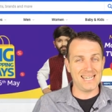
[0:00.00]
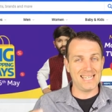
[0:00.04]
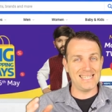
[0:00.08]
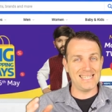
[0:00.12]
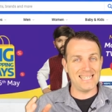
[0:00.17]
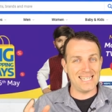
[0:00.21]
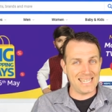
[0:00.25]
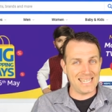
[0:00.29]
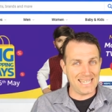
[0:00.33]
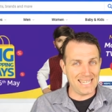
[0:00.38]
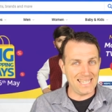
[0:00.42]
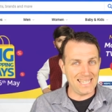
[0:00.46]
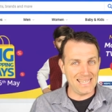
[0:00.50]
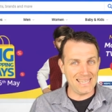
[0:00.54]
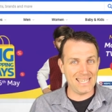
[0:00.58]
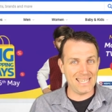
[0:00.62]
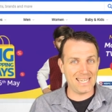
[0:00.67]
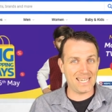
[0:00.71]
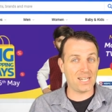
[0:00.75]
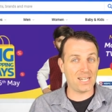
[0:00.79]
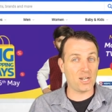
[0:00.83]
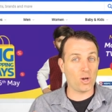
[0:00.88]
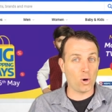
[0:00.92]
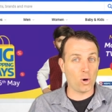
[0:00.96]
the
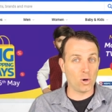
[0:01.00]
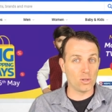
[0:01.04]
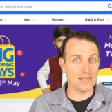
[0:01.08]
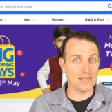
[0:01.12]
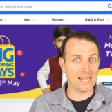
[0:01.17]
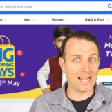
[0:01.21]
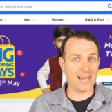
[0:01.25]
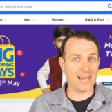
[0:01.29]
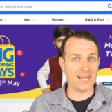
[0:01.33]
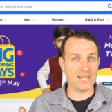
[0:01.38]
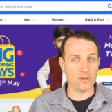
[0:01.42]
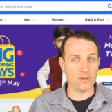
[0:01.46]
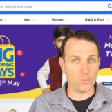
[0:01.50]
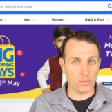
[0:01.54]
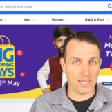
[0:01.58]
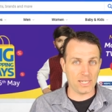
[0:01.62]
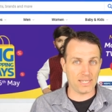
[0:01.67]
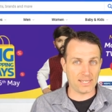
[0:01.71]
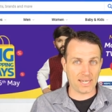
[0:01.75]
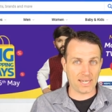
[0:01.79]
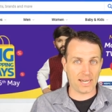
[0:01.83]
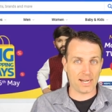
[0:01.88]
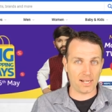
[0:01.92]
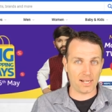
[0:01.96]
Indian online
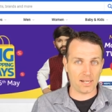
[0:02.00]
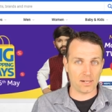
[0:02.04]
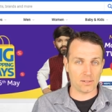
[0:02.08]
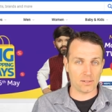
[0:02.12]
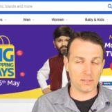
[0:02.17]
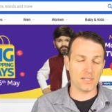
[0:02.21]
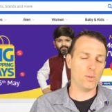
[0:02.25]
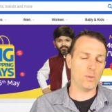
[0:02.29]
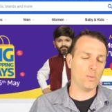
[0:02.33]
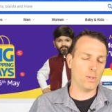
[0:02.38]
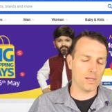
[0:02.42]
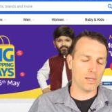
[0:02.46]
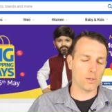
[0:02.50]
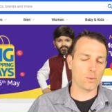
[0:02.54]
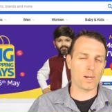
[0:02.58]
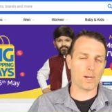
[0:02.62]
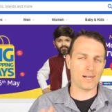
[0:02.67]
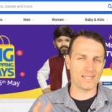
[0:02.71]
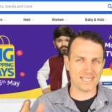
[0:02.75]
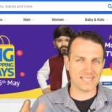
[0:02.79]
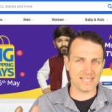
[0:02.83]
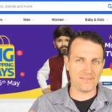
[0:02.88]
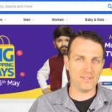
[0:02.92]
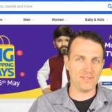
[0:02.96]
retailer. They will
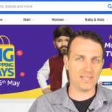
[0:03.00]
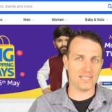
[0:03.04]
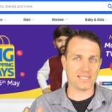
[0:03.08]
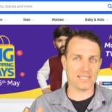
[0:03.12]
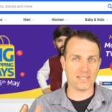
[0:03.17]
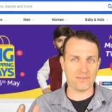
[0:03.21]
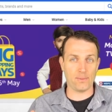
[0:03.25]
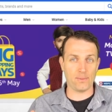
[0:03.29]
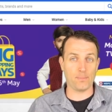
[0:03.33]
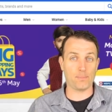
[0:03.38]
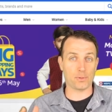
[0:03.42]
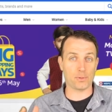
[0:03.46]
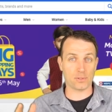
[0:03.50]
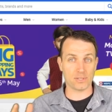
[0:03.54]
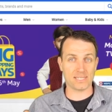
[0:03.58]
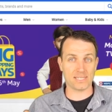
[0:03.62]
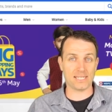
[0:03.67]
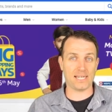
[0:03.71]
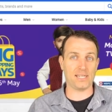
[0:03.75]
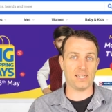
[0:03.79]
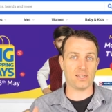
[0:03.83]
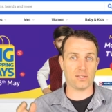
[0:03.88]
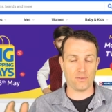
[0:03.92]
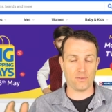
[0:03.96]
acquire seventy-seven
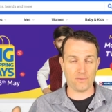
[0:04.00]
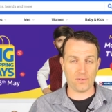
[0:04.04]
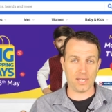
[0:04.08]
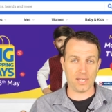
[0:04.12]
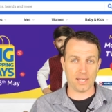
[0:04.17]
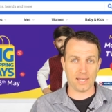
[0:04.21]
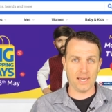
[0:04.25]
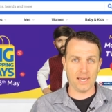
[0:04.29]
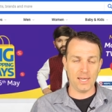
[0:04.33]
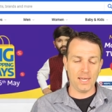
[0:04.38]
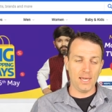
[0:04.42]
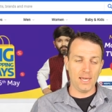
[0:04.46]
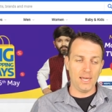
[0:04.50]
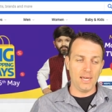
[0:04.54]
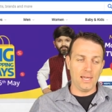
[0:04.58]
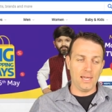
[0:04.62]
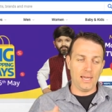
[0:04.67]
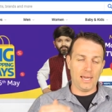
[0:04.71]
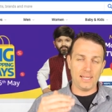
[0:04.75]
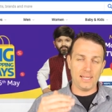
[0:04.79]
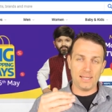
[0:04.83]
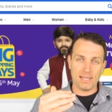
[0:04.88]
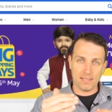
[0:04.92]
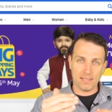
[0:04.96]
percent of it.
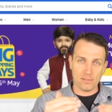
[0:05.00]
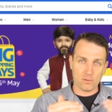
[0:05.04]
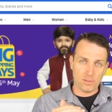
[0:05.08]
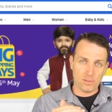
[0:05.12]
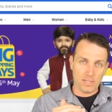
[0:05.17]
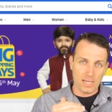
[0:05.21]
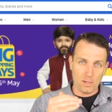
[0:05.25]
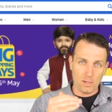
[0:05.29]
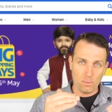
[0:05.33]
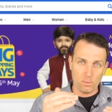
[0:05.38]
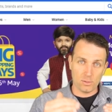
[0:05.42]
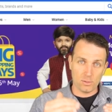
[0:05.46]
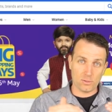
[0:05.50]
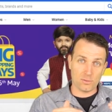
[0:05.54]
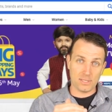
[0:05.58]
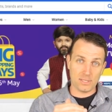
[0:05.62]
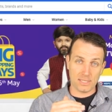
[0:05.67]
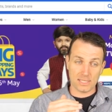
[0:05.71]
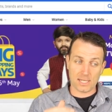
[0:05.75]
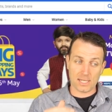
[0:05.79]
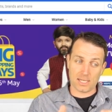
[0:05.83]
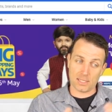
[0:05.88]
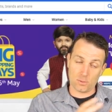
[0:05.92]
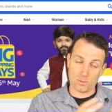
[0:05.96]
And today I want to
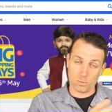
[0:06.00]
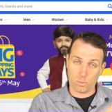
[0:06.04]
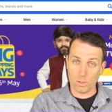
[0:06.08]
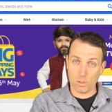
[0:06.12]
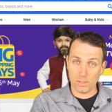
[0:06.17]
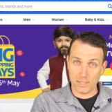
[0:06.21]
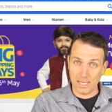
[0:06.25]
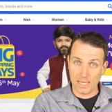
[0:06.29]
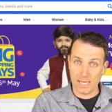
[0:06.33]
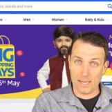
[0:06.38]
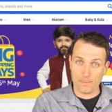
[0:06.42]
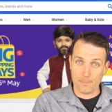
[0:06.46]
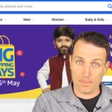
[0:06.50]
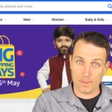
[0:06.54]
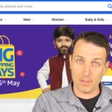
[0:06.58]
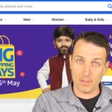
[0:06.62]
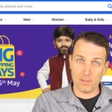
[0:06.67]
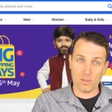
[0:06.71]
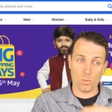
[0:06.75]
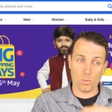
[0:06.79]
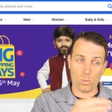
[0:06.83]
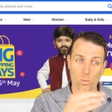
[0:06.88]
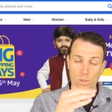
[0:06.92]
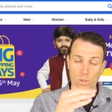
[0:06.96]
discuss what
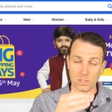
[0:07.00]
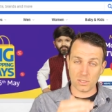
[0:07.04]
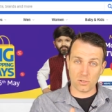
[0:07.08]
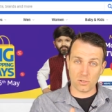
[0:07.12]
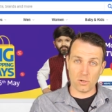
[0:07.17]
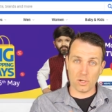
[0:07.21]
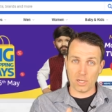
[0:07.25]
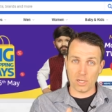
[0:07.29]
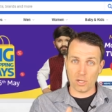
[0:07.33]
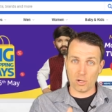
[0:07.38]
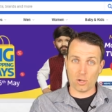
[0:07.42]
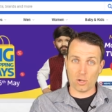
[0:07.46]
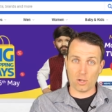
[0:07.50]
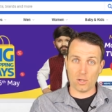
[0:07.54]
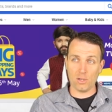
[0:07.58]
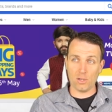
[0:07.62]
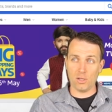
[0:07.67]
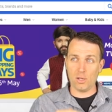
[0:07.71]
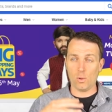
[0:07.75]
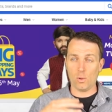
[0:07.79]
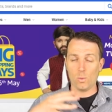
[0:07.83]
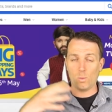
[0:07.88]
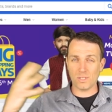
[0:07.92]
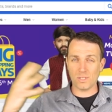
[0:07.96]
happened, what's going on,
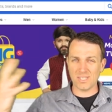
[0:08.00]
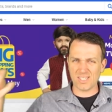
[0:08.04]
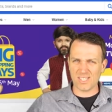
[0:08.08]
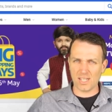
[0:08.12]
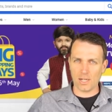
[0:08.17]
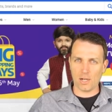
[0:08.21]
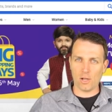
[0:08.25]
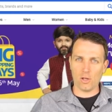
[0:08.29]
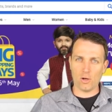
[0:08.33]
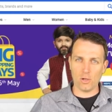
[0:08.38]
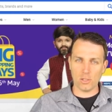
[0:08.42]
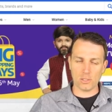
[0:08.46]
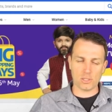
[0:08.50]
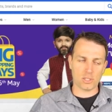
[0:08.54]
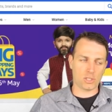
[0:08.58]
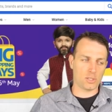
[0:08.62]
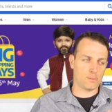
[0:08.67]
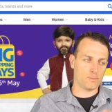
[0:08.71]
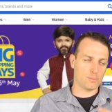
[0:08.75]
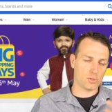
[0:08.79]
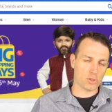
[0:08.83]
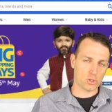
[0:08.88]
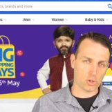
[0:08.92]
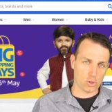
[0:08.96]
what's the
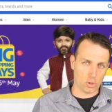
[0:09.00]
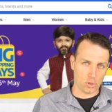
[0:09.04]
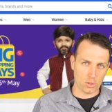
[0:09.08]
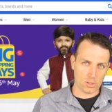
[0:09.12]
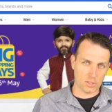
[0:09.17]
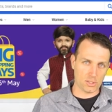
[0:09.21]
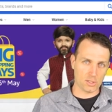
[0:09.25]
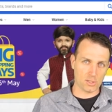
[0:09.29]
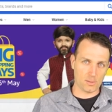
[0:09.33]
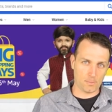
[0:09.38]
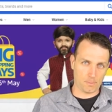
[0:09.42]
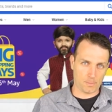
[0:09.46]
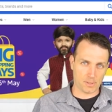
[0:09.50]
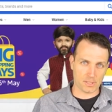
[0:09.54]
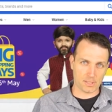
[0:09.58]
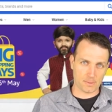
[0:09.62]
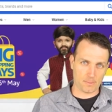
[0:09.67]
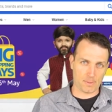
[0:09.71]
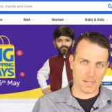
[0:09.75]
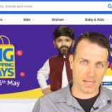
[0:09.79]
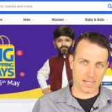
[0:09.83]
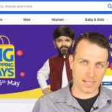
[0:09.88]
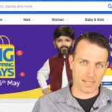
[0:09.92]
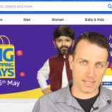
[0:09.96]
long-term, short-term
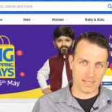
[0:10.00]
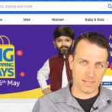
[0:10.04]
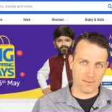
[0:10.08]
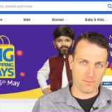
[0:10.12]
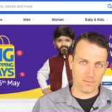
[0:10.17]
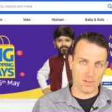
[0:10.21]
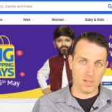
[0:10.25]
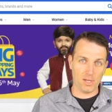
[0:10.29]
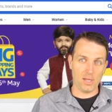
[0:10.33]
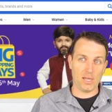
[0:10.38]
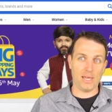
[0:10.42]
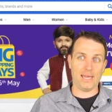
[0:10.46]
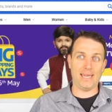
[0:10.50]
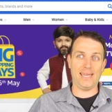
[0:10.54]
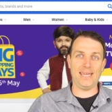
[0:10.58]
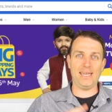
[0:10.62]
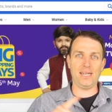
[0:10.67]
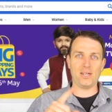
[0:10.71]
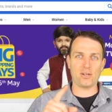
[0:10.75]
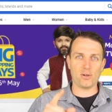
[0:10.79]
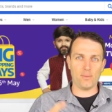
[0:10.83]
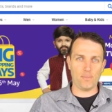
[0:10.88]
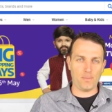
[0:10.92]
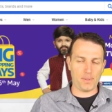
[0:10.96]
perspective
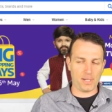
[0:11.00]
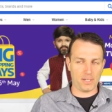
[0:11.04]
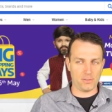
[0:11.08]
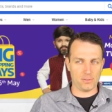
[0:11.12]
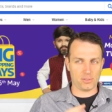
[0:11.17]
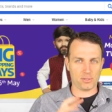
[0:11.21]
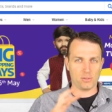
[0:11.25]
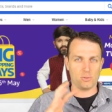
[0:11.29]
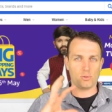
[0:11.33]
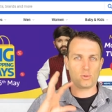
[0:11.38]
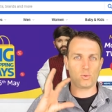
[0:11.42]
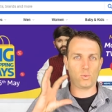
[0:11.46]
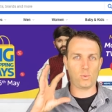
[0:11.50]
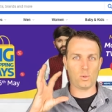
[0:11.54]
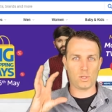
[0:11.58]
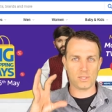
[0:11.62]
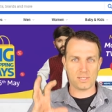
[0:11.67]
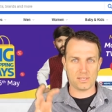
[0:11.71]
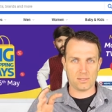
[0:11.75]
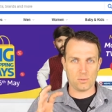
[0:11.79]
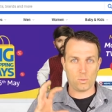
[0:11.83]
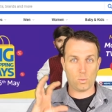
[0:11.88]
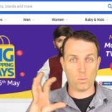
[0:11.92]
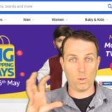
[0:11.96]
in comparison to
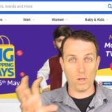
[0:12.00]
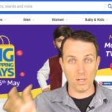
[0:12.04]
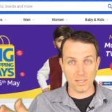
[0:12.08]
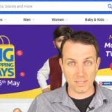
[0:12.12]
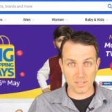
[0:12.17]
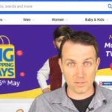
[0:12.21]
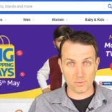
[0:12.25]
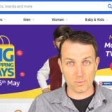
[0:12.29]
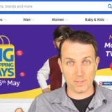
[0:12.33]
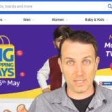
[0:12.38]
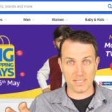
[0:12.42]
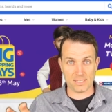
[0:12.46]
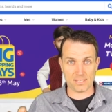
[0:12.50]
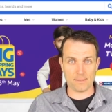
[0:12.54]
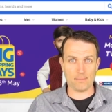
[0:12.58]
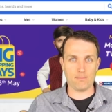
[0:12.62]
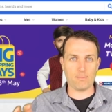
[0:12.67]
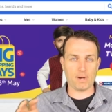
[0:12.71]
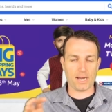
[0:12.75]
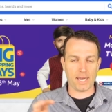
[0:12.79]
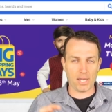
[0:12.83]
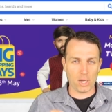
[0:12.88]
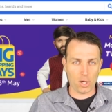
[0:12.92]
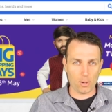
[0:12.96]
what's Wall Street's
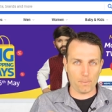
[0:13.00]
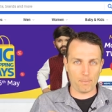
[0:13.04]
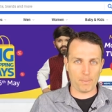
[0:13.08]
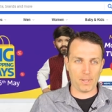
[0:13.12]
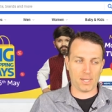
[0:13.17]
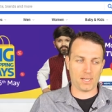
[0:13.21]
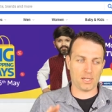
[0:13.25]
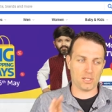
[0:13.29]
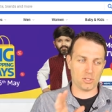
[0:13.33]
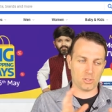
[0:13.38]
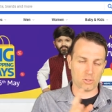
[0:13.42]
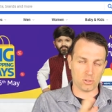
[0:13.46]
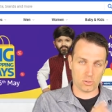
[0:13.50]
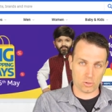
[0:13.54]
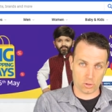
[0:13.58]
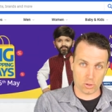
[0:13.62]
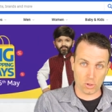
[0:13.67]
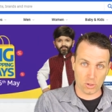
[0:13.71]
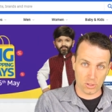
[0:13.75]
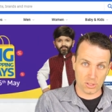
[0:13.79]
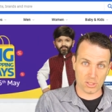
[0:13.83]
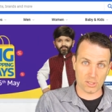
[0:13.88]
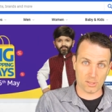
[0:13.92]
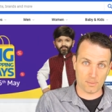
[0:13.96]
myopic
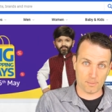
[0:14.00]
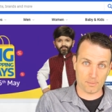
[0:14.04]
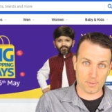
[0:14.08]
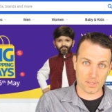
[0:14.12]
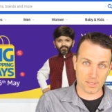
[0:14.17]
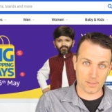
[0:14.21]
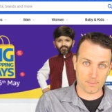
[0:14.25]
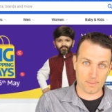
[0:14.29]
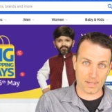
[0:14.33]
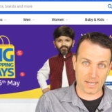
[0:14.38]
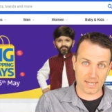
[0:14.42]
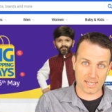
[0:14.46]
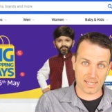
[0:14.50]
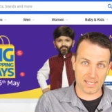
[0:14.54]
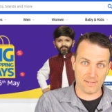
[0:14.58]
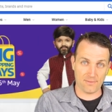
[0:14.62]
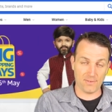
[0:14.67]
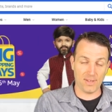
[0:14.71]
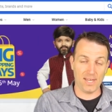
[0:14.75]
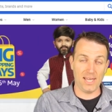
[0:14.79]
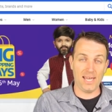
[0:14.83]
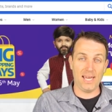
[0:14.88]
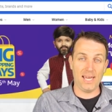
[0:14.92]
short-term perspective,